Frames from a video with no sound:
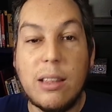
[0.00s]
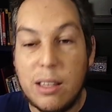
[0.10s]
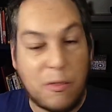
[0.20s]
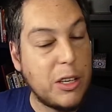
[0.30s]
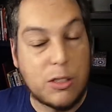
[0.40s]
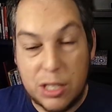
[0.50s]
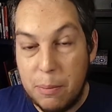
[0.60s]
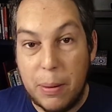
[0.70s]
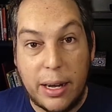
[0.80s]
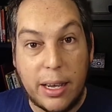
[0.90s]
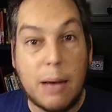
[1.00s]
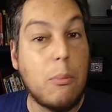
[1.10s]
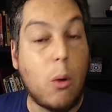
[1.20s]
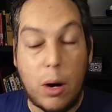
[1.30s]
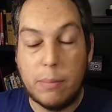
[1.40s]
The features keep piling
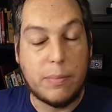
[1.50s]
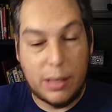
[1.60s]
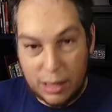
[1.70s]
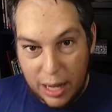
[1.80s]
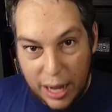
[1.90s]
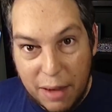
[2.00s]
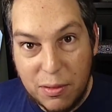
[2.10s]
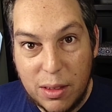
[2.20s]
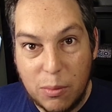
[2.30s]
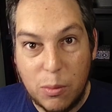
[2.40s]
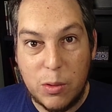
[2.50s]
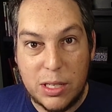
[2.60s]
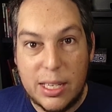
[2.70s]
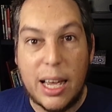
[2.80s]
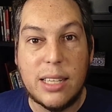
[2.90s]
up, or I have
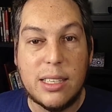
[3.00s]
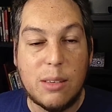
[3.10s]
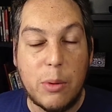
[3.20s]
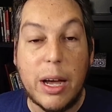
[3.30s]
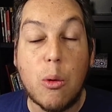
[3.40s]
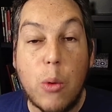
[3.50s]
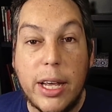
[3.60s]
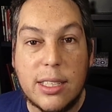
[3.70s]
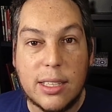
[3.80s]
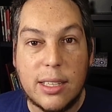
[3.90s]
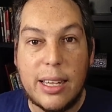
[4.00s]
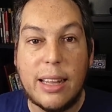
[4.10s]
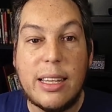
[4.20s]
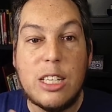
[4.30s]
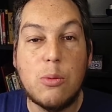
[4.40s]
we said we agreed
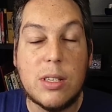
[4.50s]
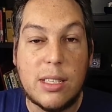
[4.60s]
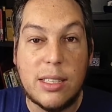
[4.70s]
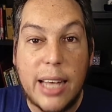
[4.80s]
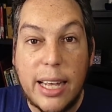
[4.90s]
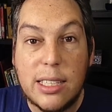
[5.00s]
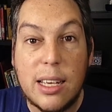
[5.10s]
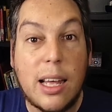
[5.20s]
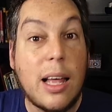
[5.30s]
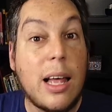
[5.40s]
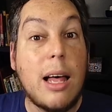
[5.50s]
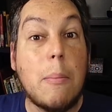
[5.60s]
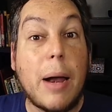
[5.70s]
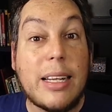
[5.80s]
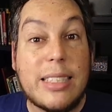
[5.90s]
that this was the date,
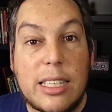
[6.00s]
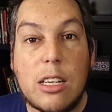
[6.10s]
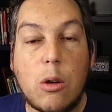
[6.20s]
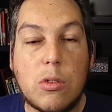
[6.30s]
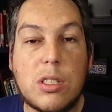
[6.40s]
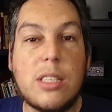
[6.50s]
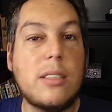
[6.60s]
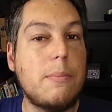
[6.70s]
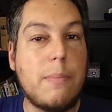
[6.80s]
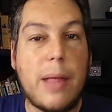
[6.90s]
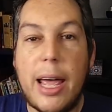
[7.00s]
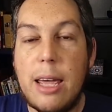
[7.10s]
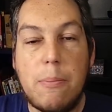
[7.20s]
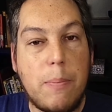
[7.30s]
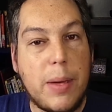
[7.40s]
but I didn't consider
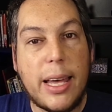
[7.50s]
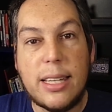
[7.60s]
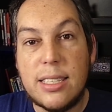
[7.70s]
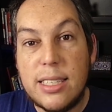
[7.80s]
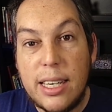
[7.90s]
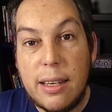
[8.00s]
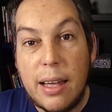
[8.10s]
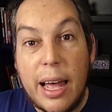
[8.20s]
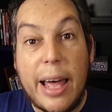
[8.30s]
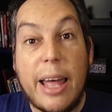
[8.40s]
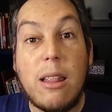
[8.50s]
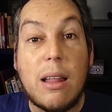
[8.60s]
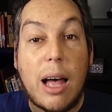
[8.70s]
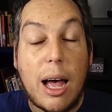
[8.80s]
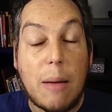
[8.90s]
A, B, and C,
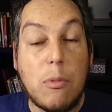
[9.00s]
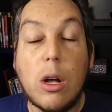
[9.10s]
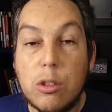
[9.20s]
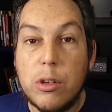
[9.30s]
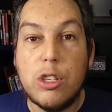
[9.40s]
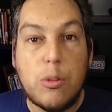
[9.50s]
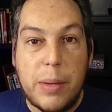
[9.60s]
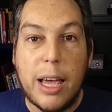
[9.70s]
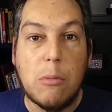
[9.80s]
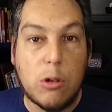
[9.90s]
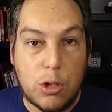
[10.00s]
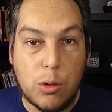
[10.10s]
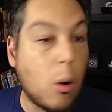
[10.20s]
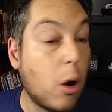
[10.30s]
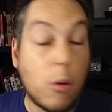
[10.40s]
and I'm not going to be able
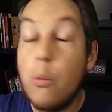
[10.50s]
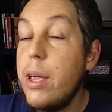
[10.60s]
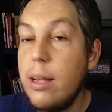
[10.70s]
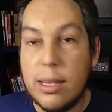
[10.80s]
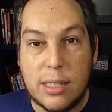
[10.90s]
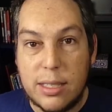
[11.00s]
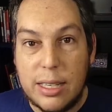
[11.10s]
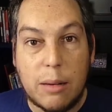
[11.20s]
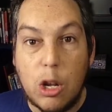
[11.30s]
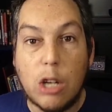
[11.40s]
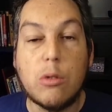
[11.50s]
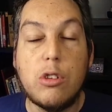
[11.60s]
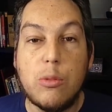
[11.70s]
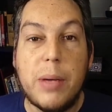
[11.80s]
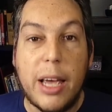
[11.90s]
to, or we as a team are not
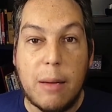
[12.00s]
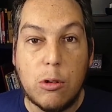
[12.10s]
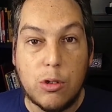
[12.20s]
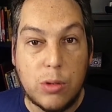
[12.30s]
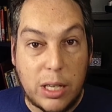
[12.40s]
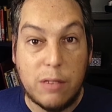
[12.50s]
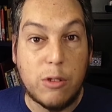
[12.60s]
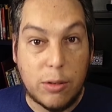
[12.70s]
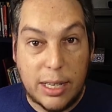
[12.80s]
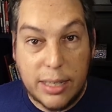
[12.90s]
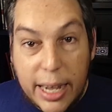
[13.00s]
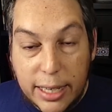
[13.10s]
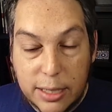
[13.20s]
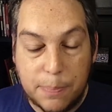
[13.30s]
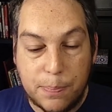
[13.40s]
going to be able to deliver on that
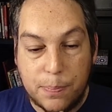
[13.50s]
date.